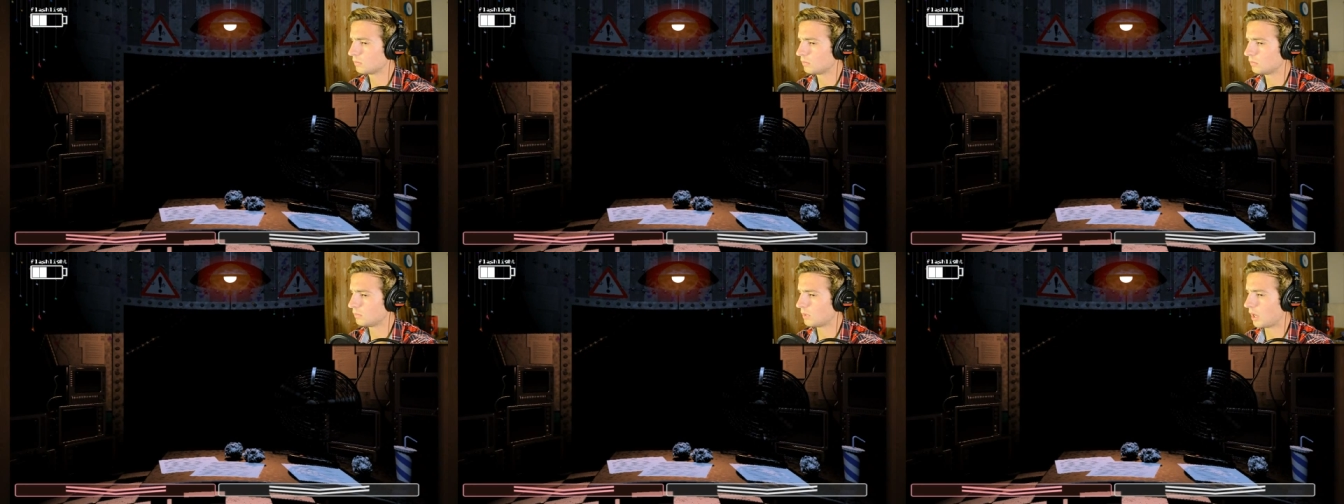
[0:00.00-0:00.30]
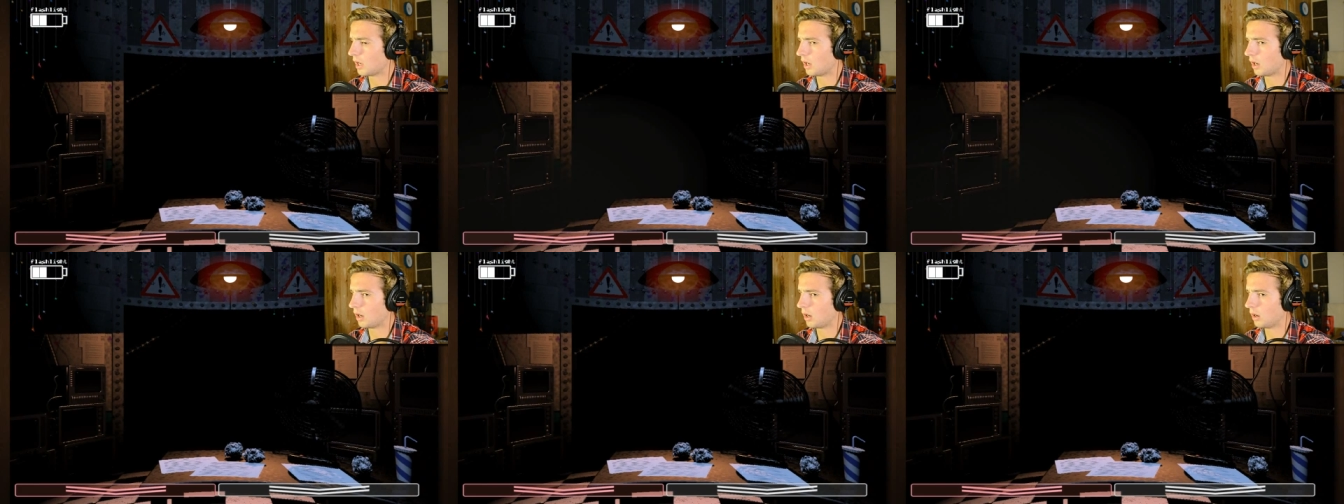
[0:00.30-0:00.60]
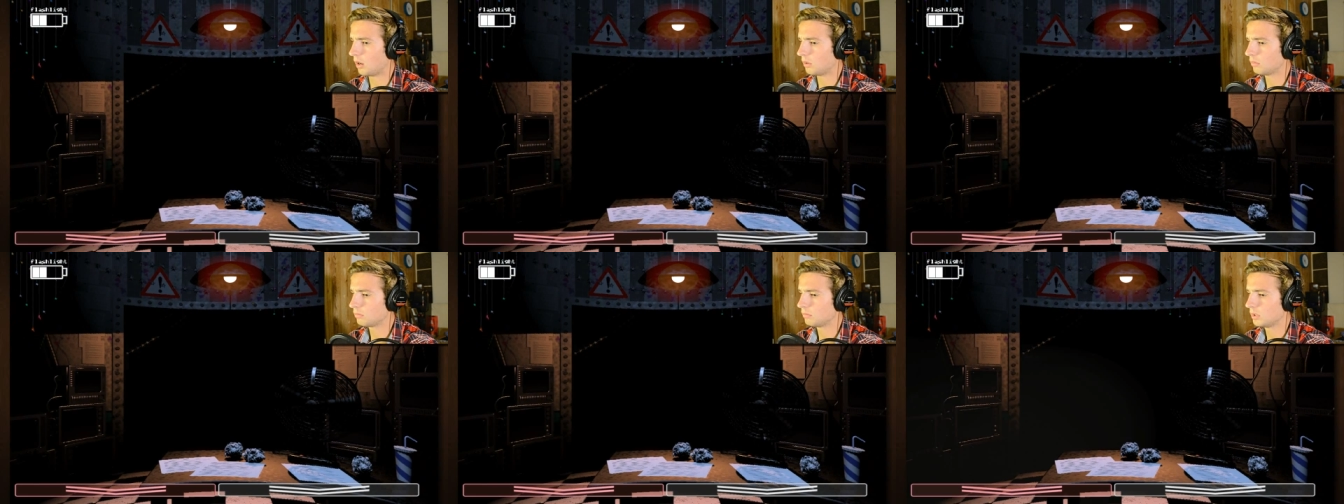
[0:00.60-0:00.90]

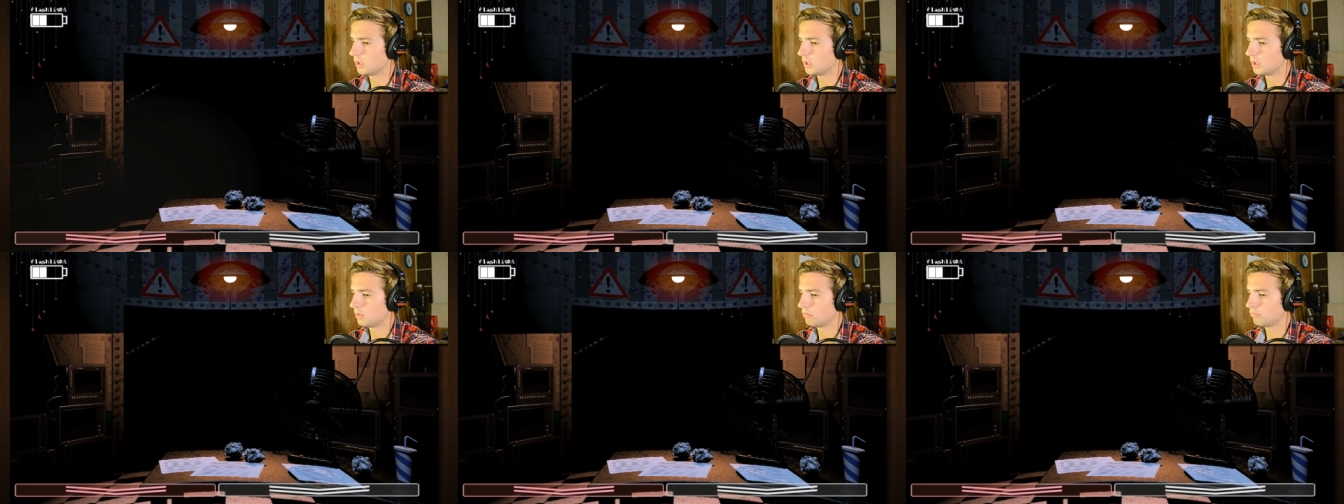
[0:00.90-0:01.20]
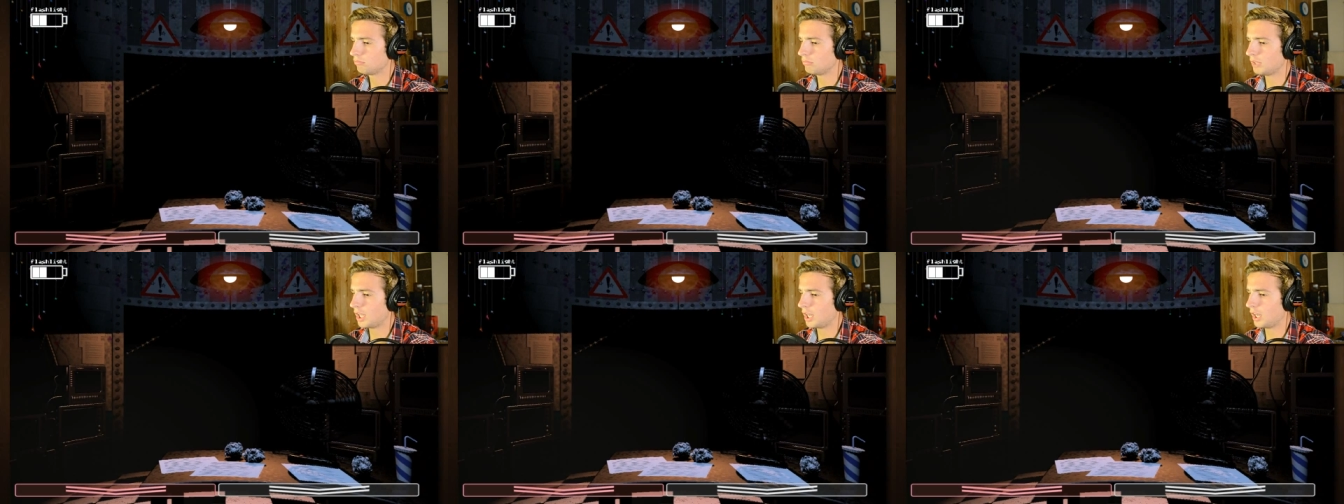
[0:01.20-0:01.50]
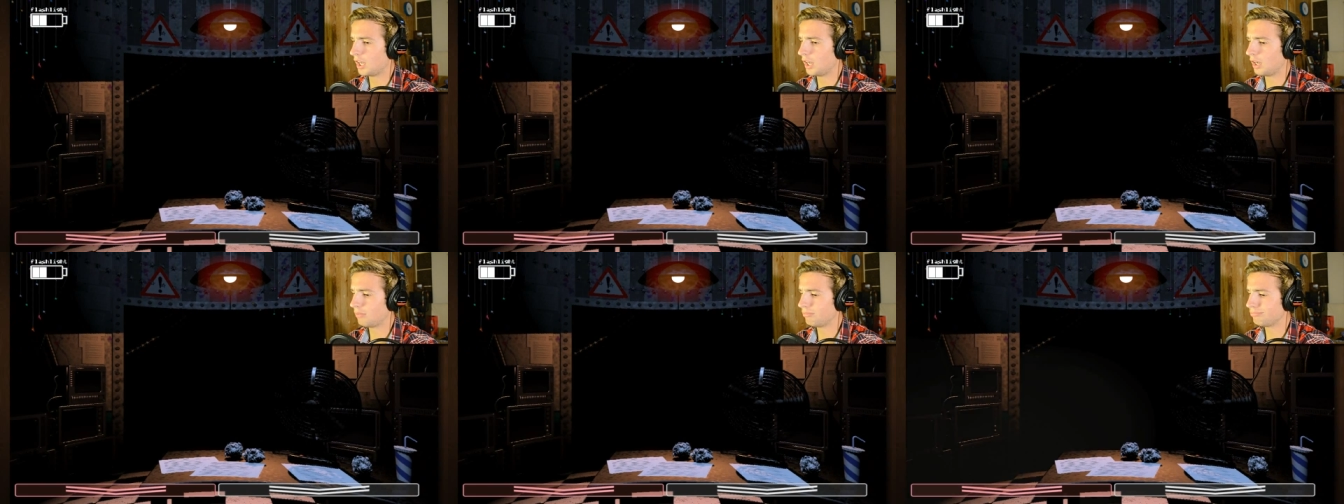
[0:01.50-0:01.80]
No.
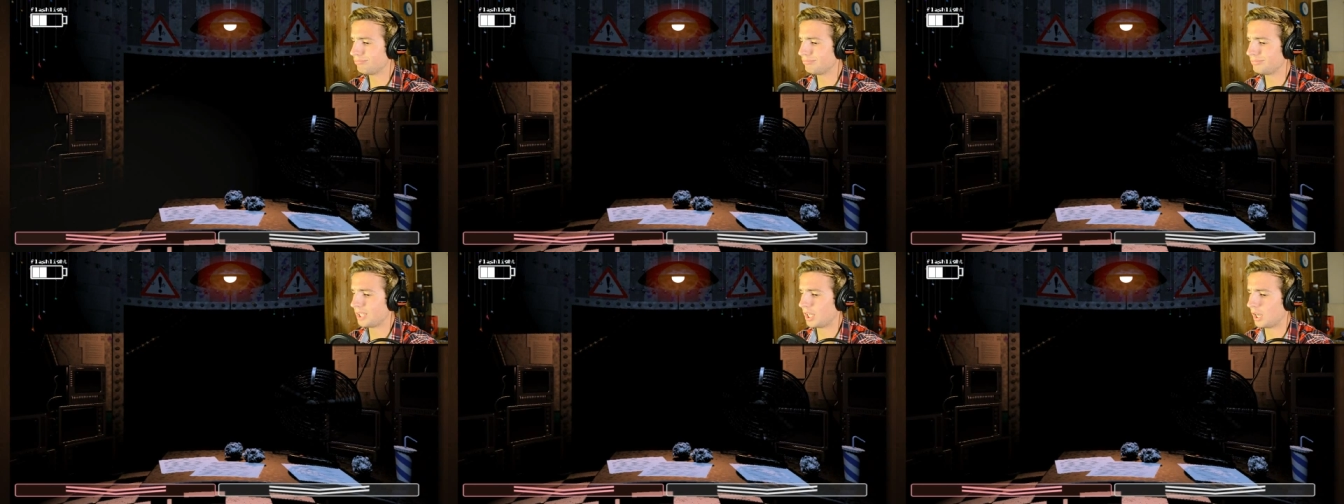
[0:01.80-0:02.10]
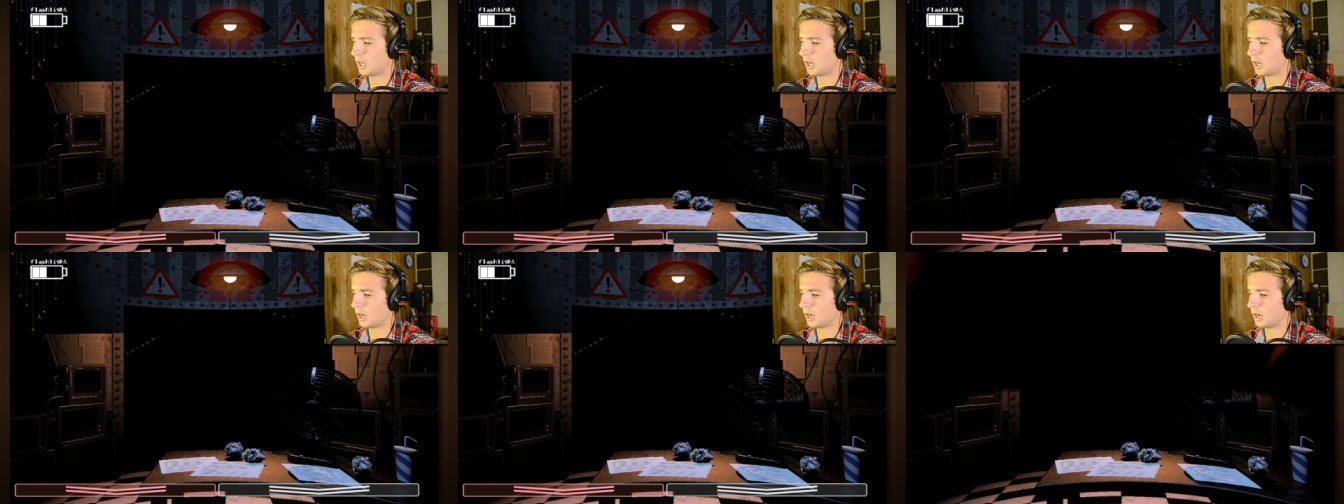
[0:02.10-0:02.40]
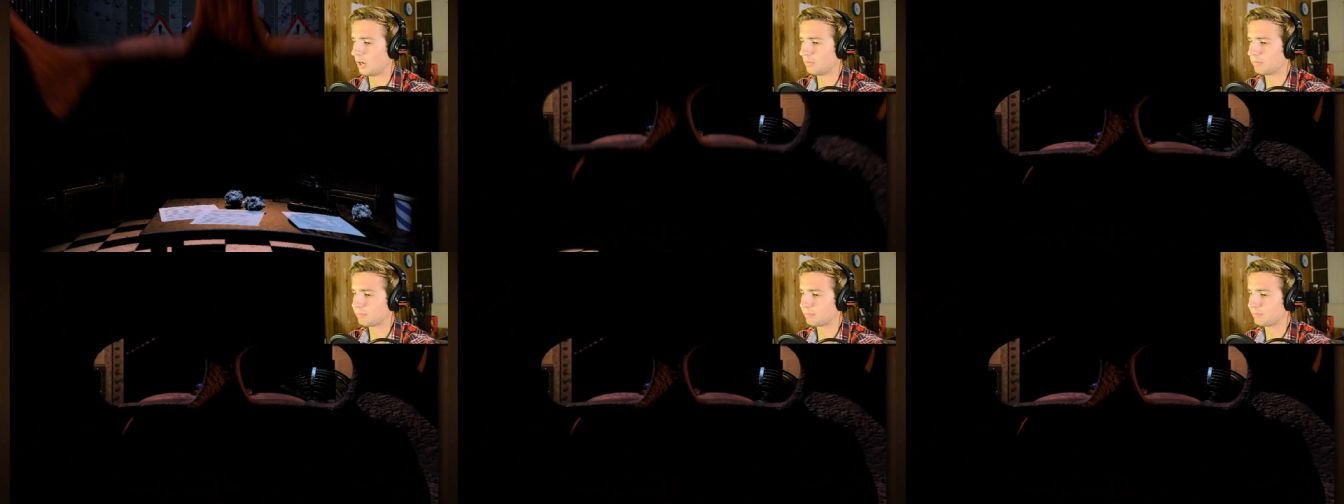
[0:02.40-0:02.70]
No,
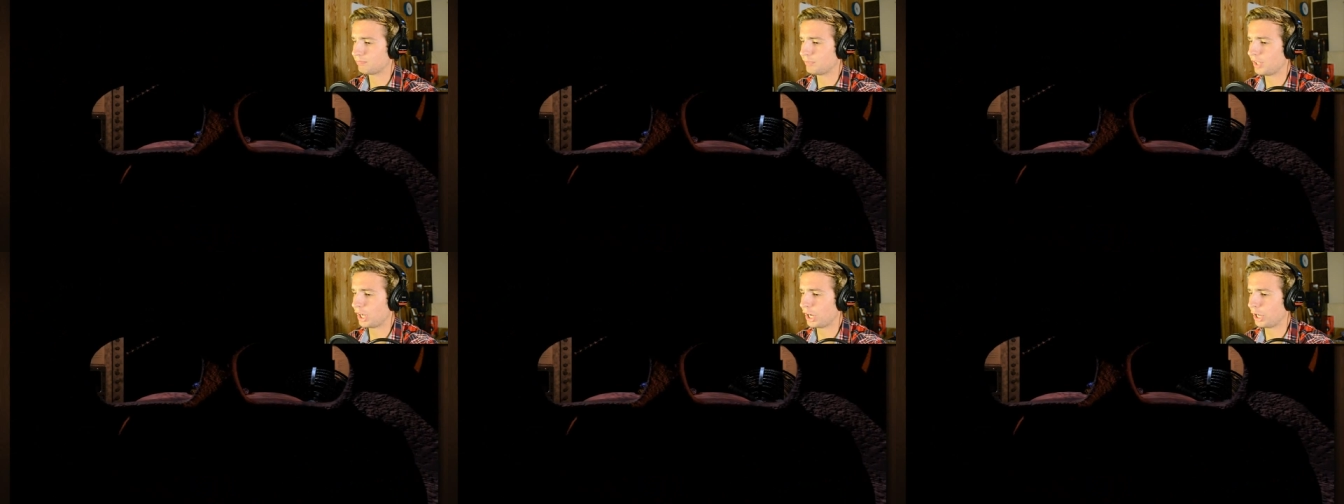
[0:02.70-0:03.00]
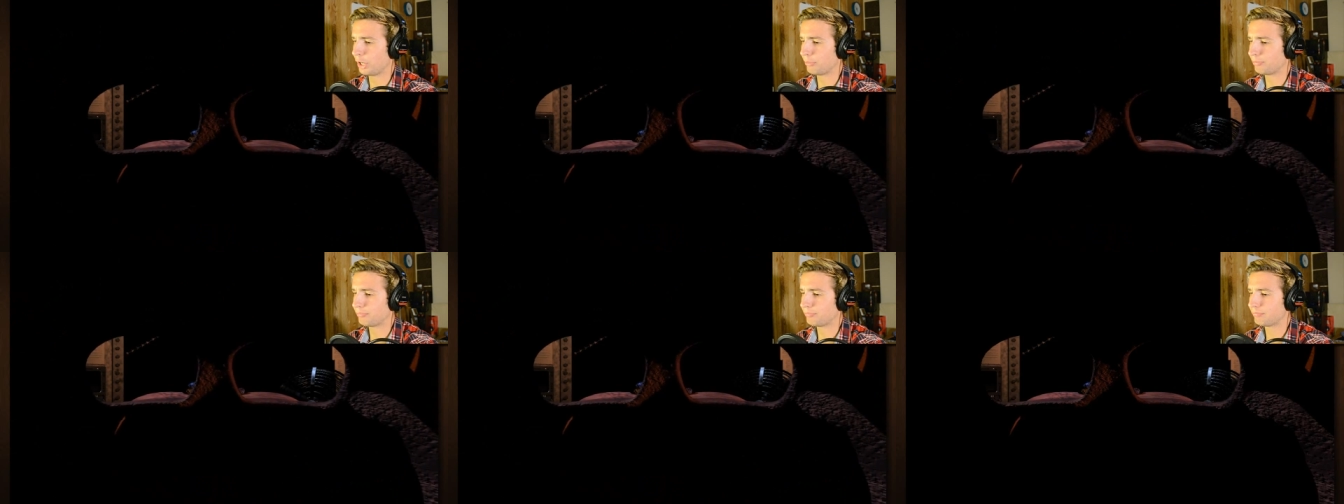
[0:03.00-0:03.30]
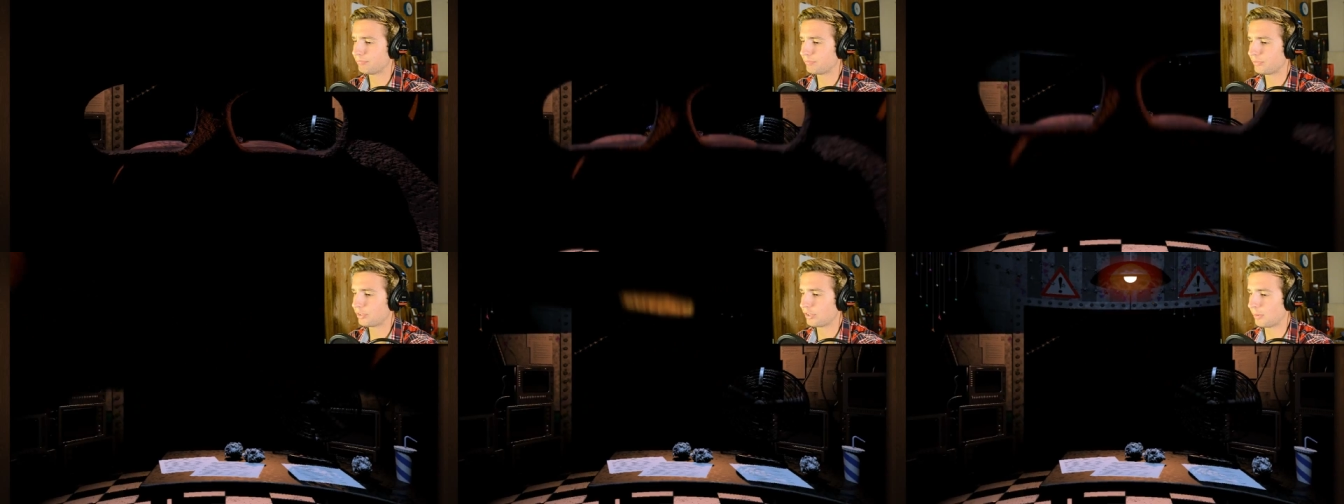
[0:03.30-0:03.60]
no, no.
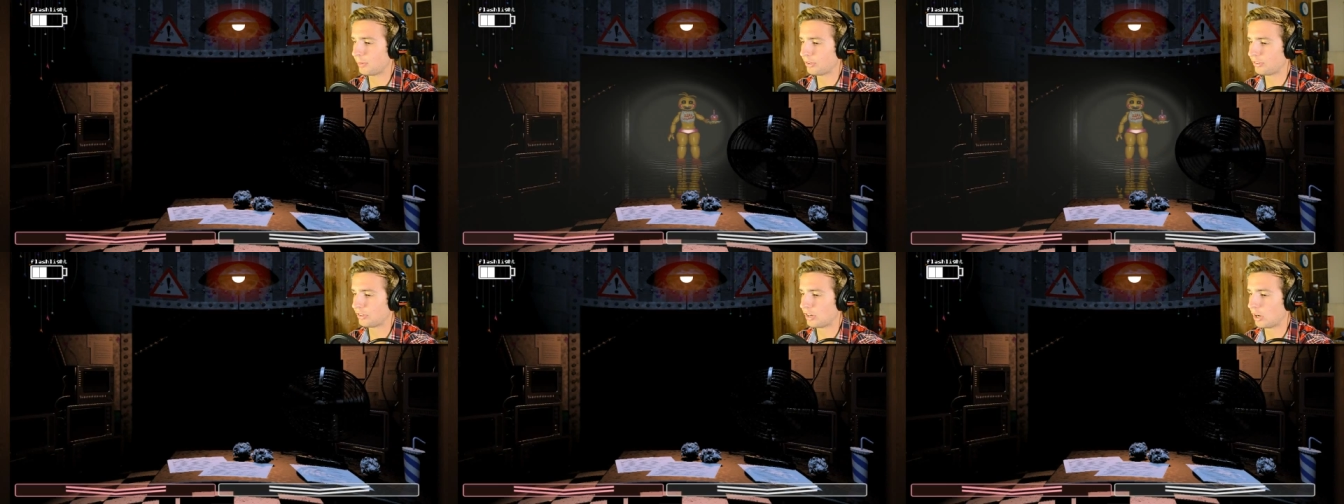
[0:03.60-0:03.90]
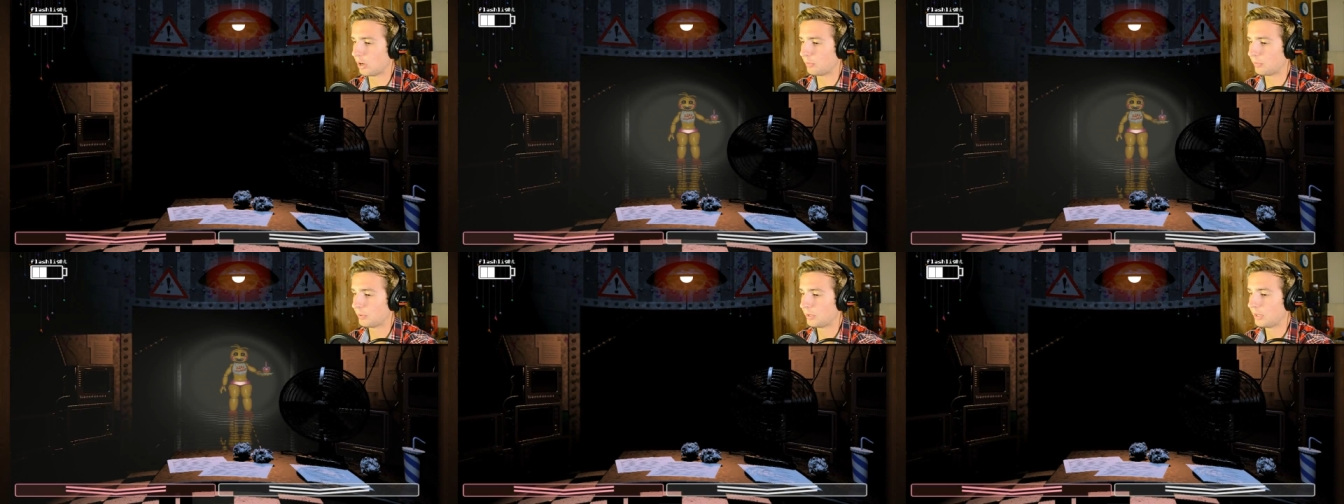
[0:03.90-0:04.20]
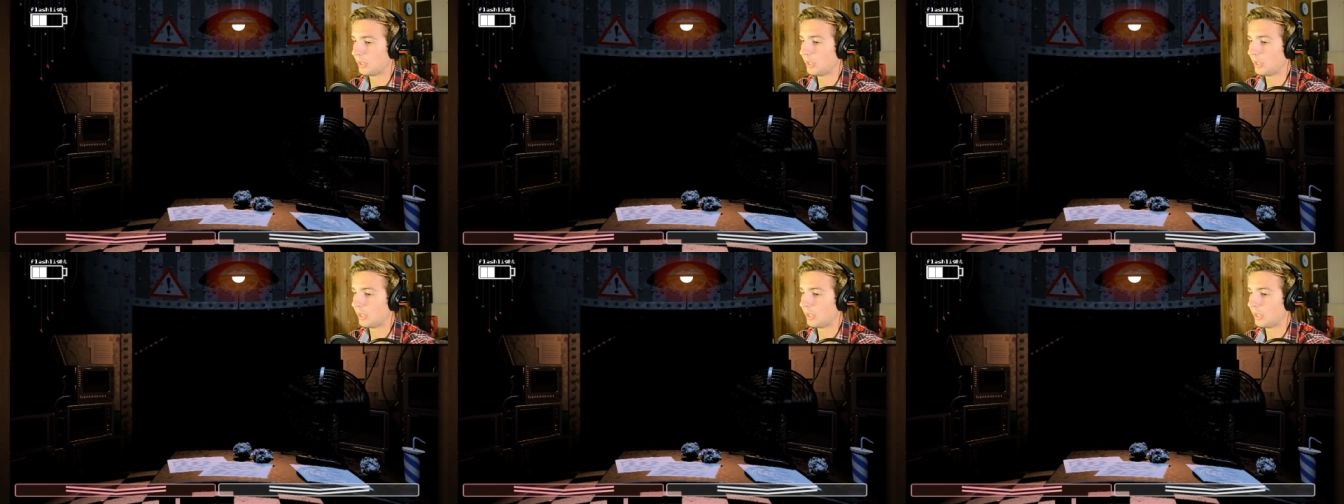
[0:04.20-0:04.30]
So much nope.